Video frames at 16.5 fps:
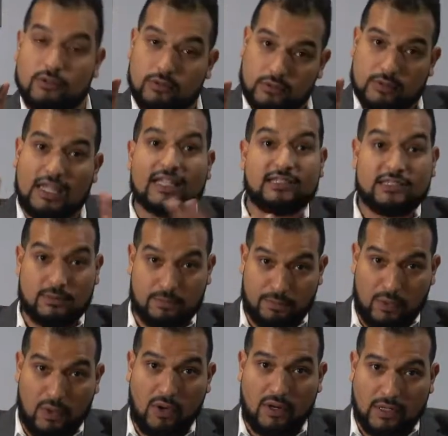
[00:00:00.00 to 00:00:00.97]
That's
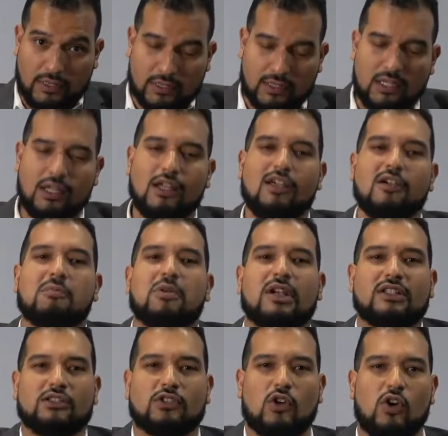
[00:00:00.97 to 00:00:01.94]
important, but
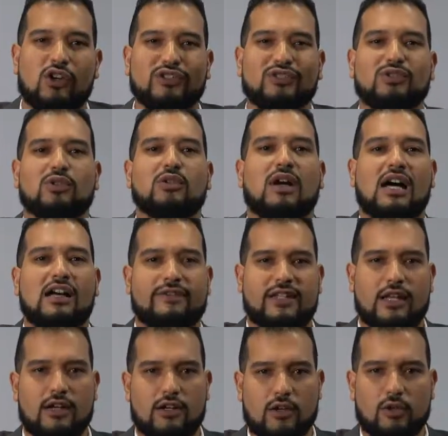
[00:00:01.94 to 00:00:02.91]
it's also
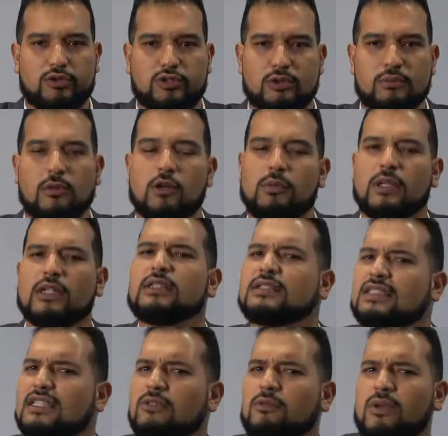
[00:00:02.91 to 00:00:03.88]
having a coaching moment.
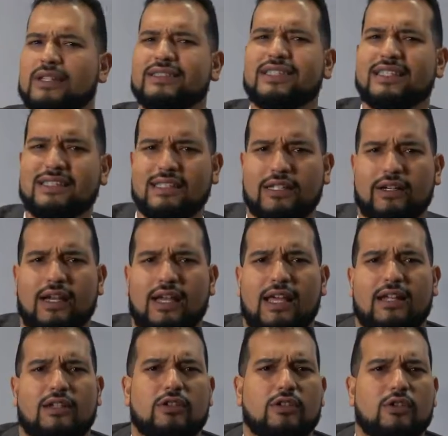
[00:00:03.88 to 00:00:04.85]
See what's in their
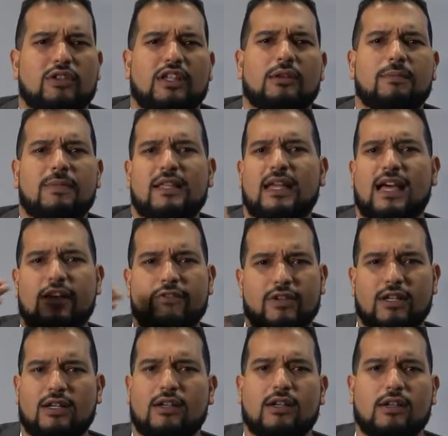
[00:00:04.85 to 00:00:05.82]
head. Could they be
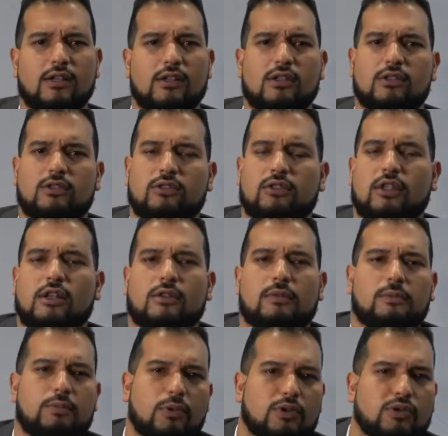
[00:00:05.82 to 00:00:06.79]
having a
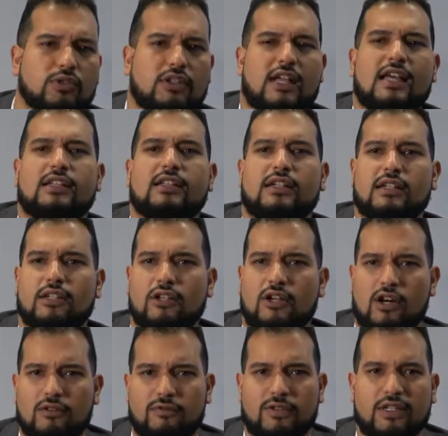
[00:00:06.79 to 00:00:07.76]
personality
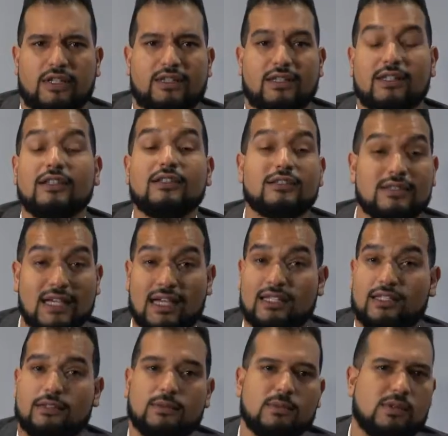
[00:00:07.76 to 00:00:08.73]
conflict
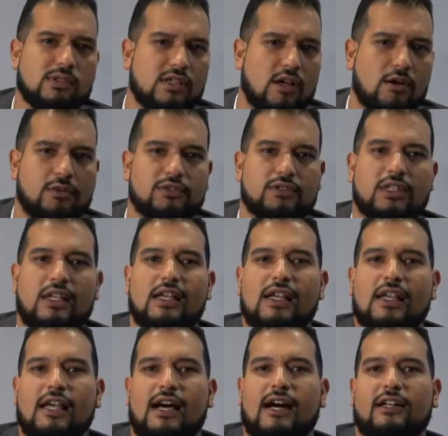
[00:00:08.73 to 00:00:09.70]
inside themselves?
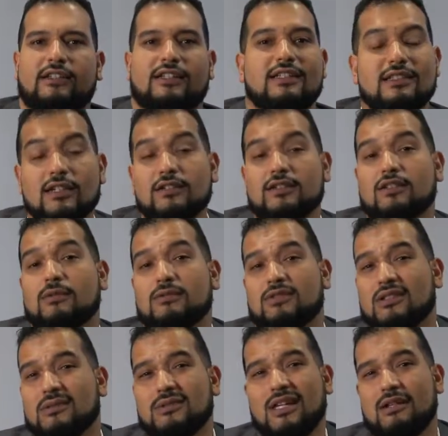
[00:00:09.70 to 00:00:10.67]
These are
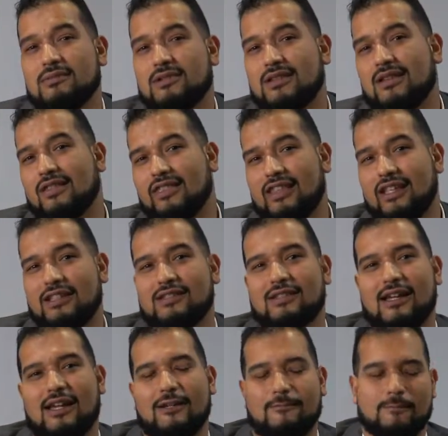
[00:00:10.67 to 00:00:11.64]
sometimes things
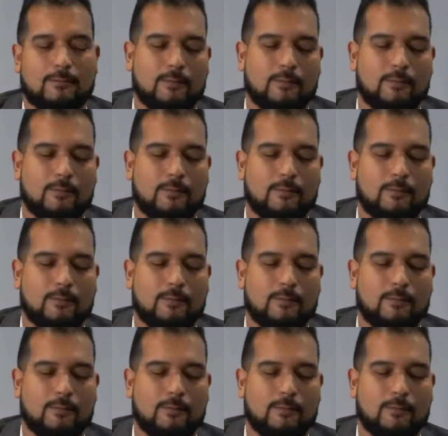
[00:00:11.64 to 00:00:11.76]
that